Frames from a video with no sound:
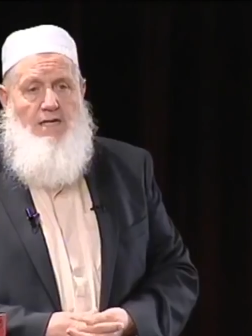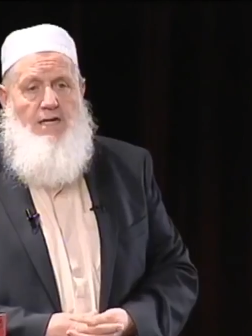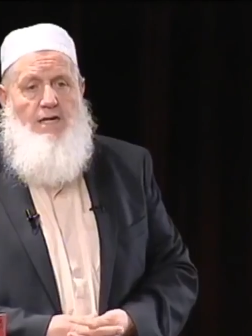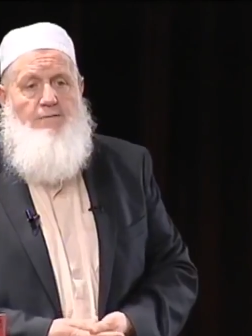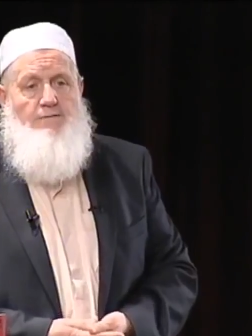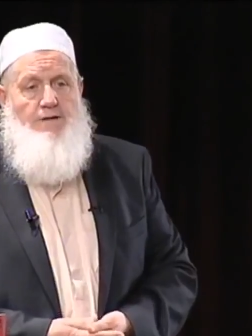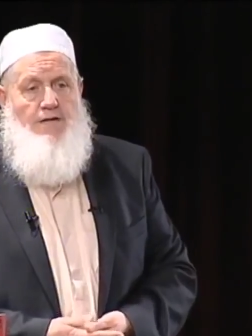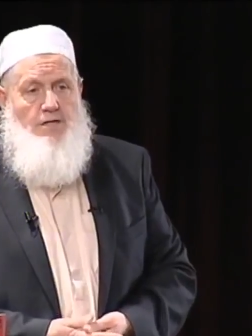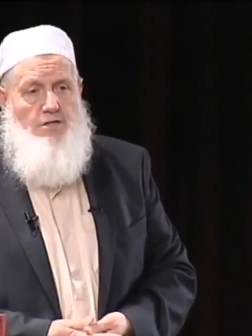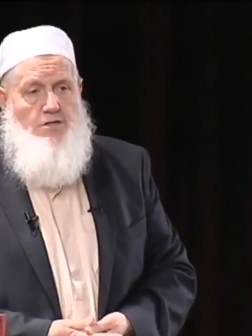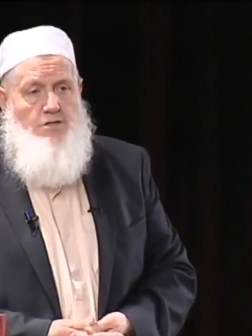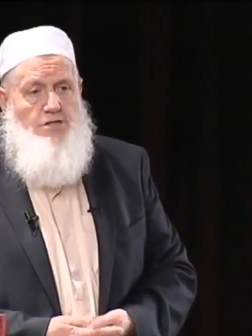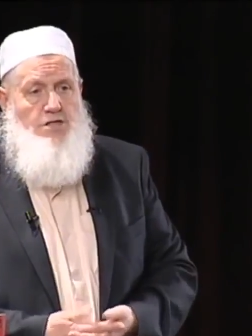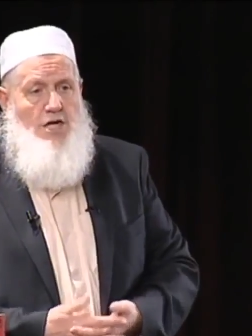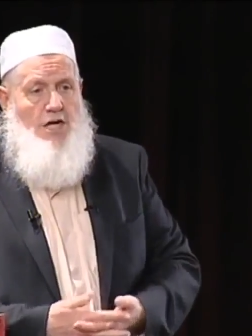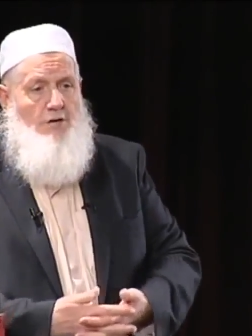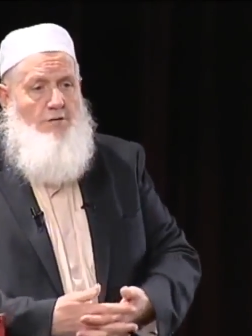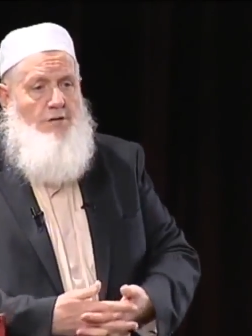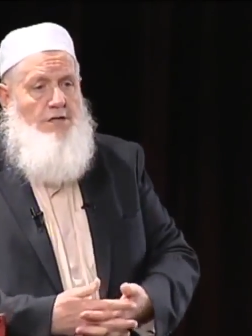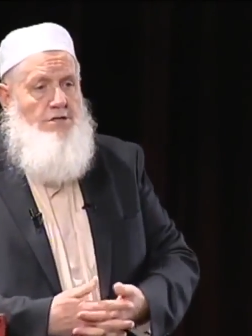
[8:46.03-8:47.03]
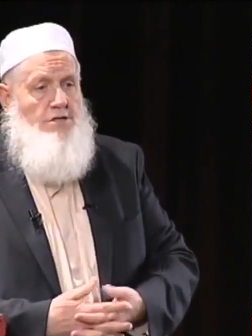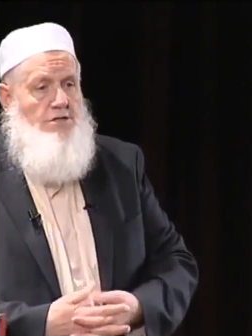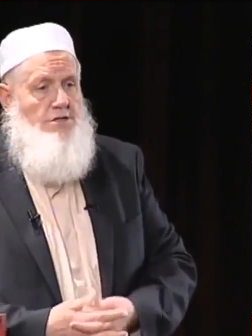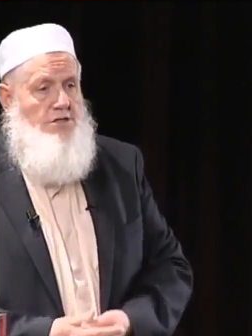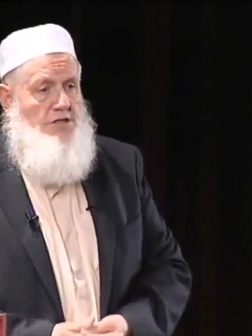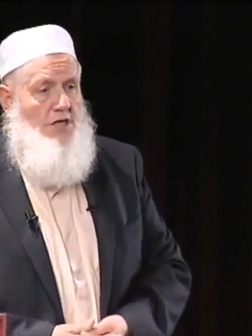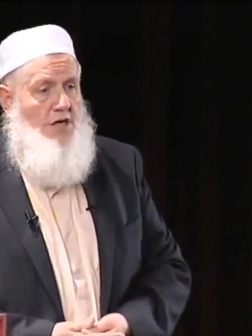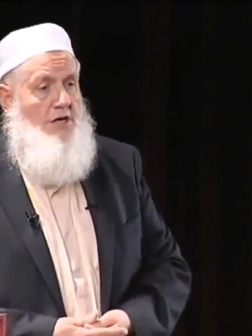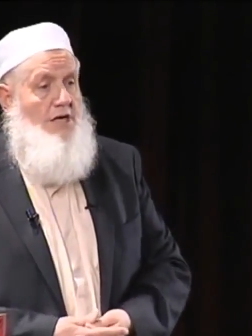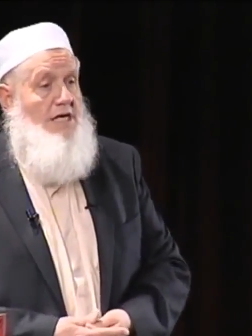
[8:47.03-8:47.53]
giving, generous,
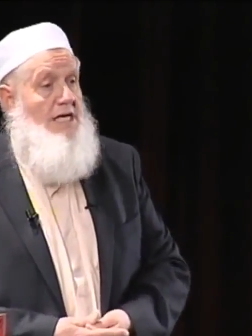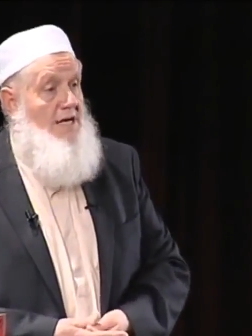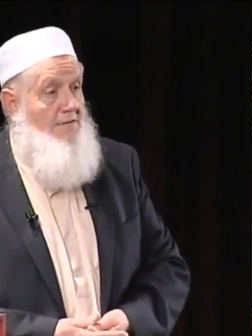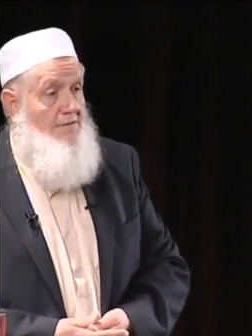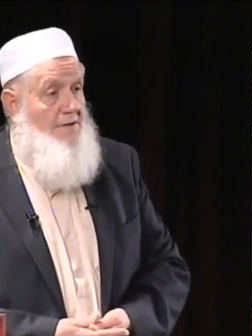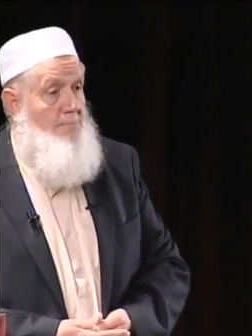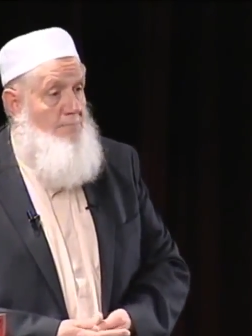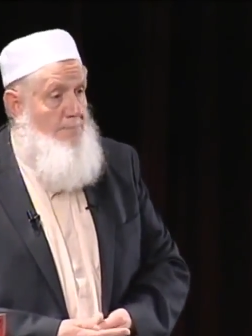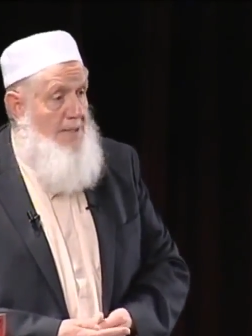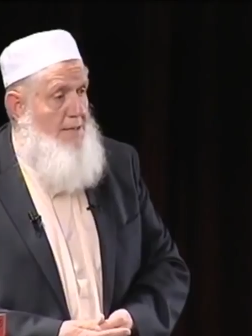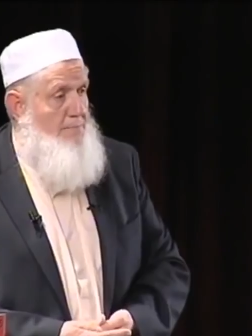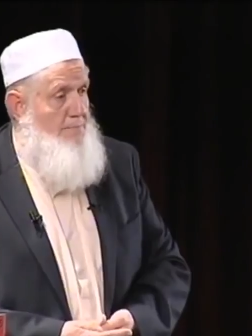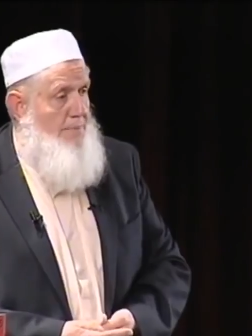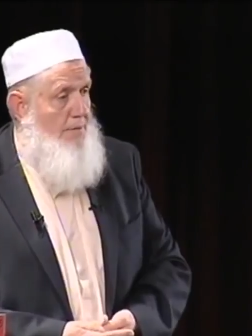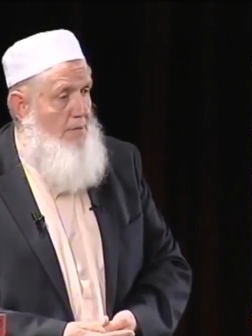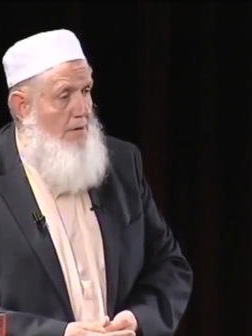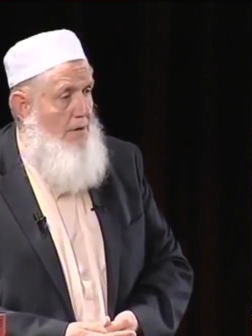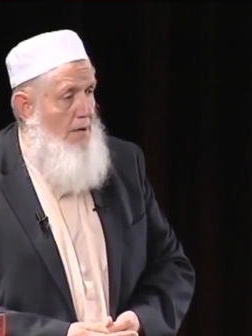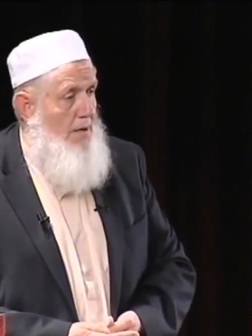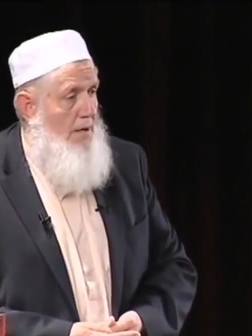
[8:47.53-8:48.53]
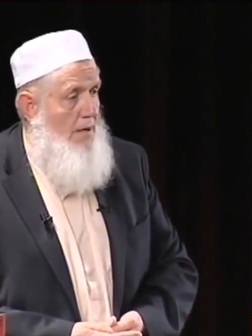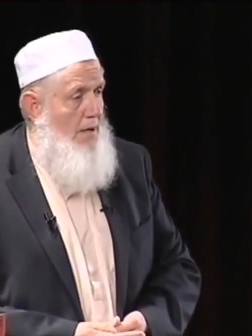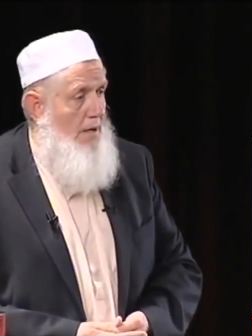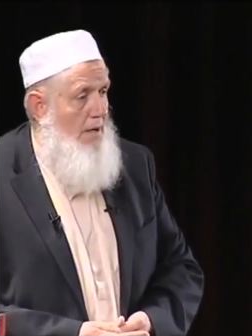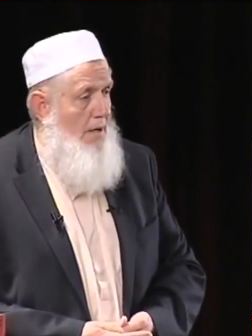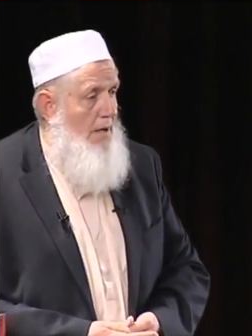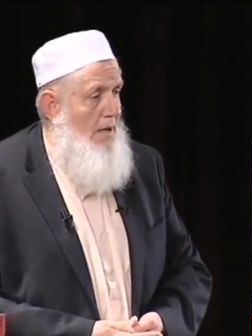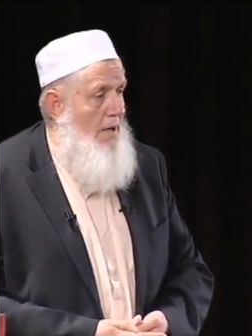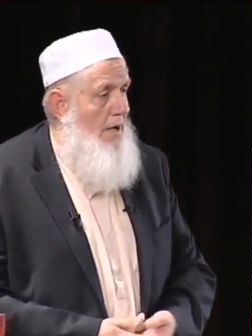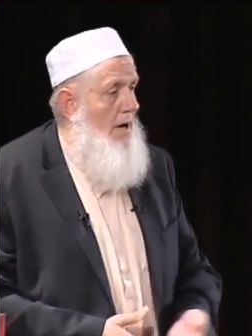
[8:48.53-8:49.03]
charity-giving people
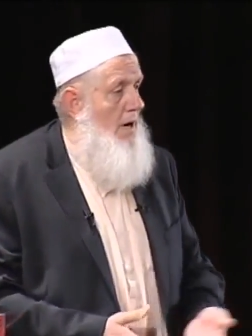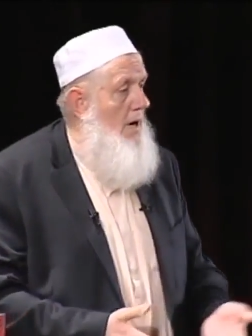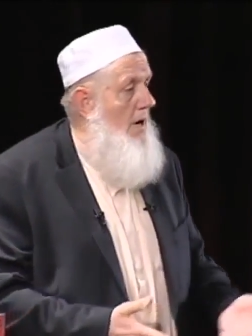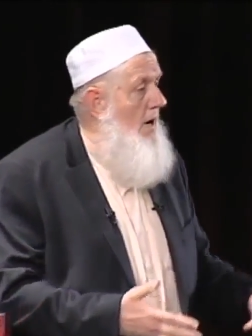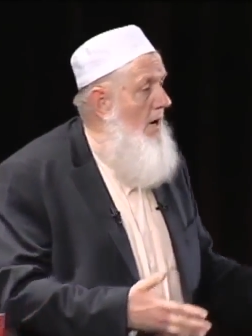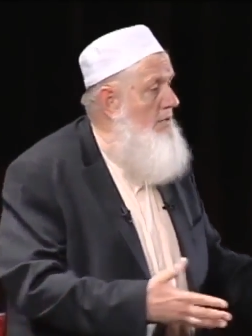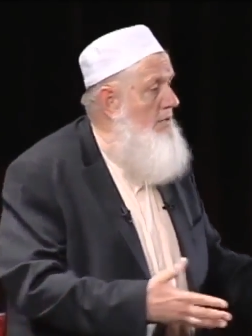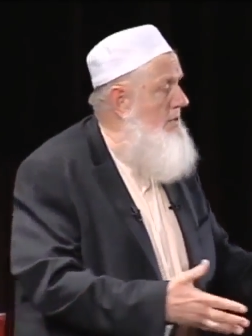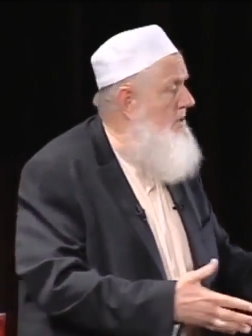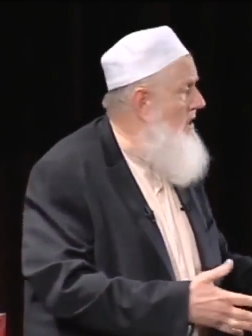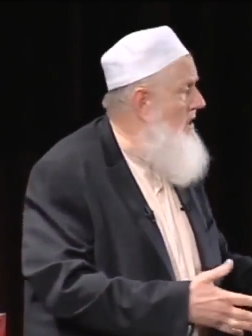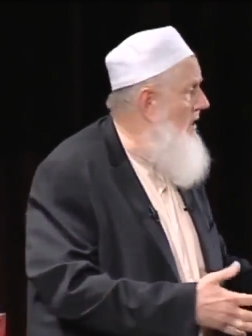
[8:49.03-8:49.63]
are